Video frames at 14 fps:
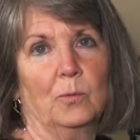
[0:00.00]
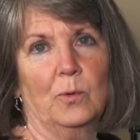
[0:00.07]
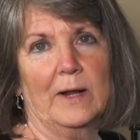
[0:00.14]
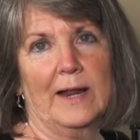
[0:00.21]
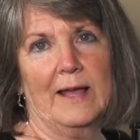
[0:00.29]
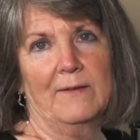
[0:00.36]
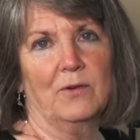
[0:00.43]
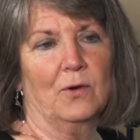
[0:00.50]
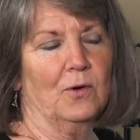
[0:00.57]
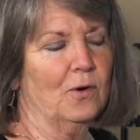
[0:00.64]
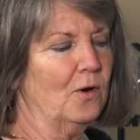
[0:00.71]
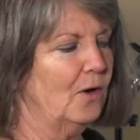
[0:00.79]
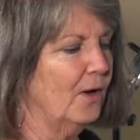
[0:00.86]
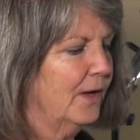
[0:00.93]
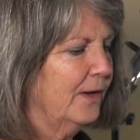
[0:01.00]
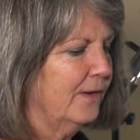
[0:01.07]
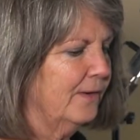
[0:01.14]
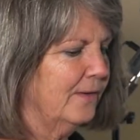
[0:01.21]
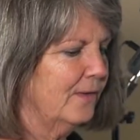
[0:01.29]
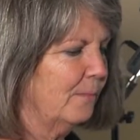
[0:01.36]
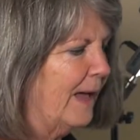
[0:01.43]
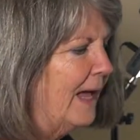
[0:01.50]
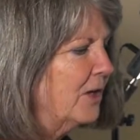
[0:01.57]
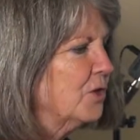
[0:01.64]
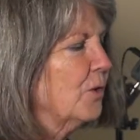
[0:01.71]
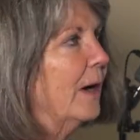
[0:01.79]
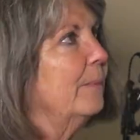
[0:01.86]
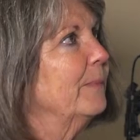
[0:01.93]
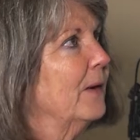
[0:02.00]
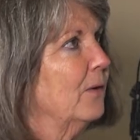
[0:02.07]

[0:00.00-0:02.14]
whatever on the backdrop,